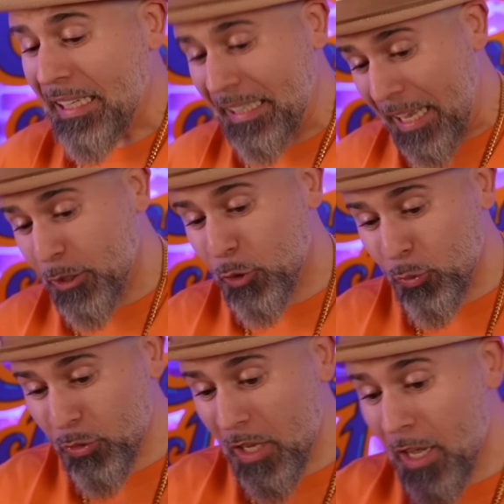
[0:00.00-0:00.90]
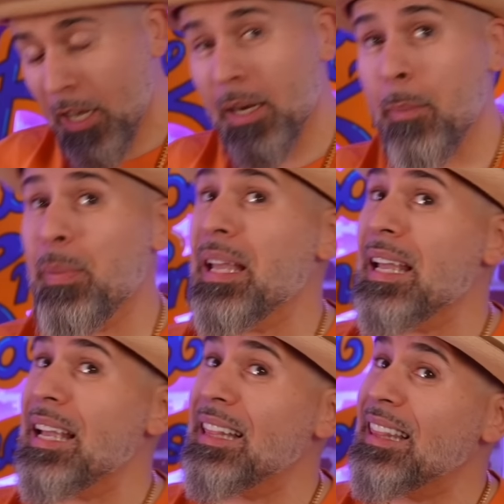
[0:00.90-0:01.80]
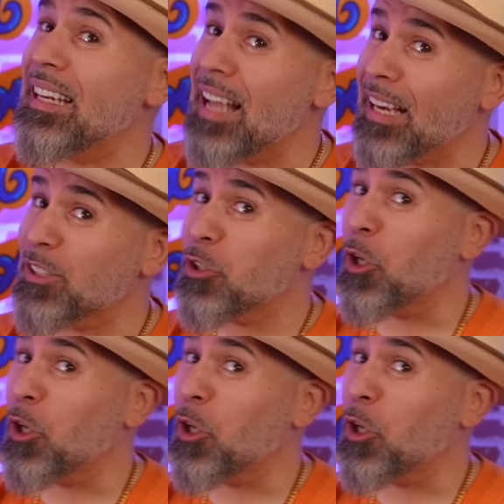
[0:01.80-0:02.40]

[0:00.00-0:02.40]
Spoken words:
Guess who's gonna be in the next